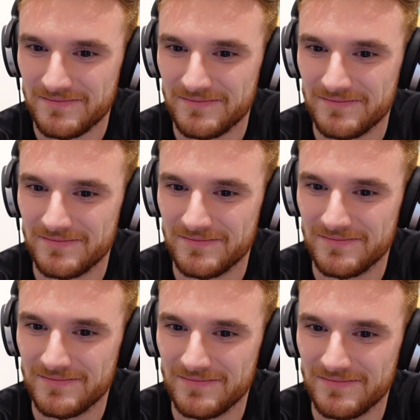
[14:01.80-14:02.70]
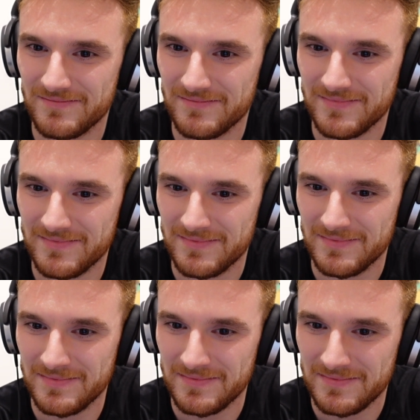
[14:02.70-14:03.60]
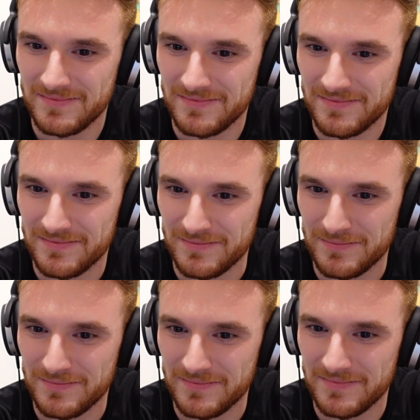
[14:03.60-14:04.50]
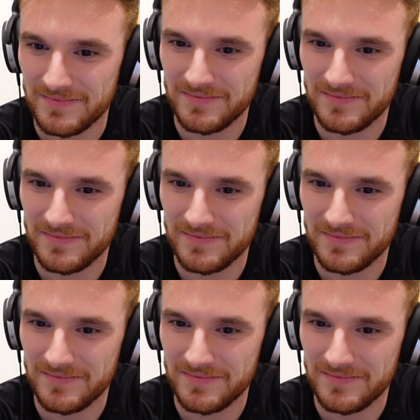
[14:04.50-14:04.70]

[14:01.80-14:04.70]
(not speaking)